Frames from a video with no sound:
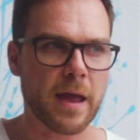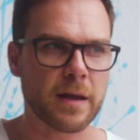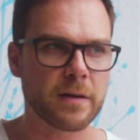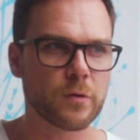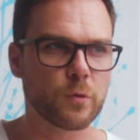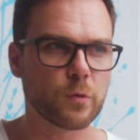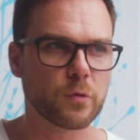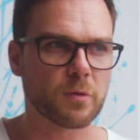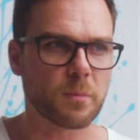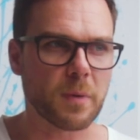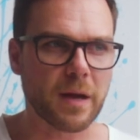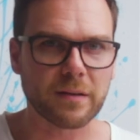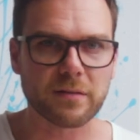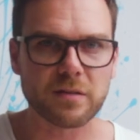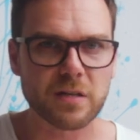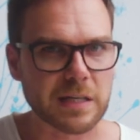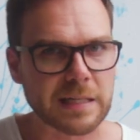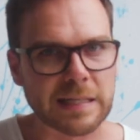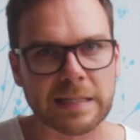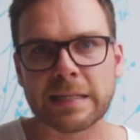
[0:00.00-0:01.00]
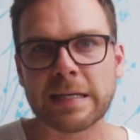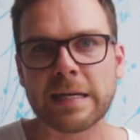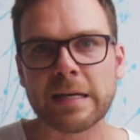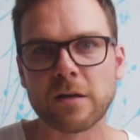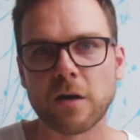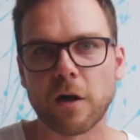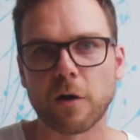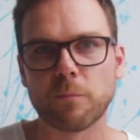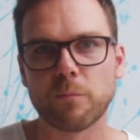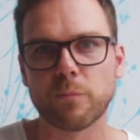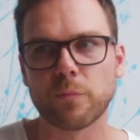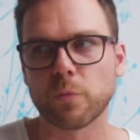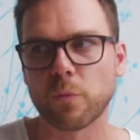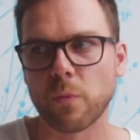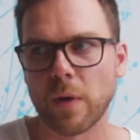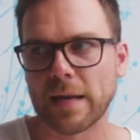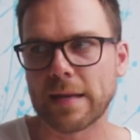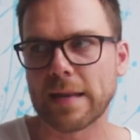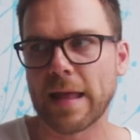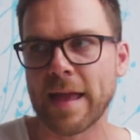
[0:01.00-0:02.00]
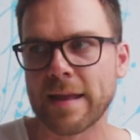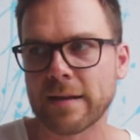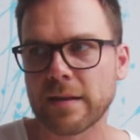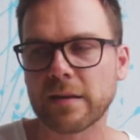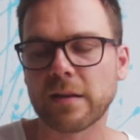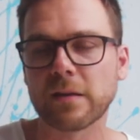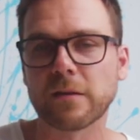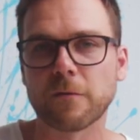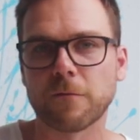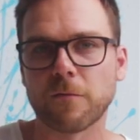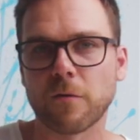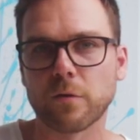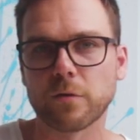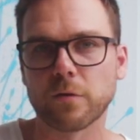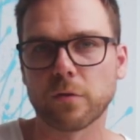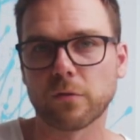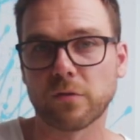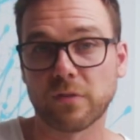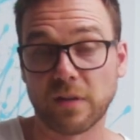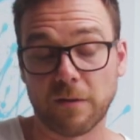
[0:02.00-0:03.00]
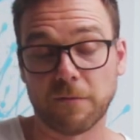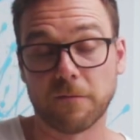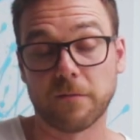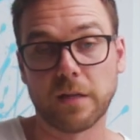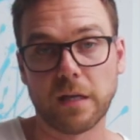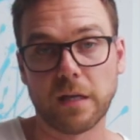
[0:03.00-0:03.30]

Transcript: and do some extra cleanup when editing the photos if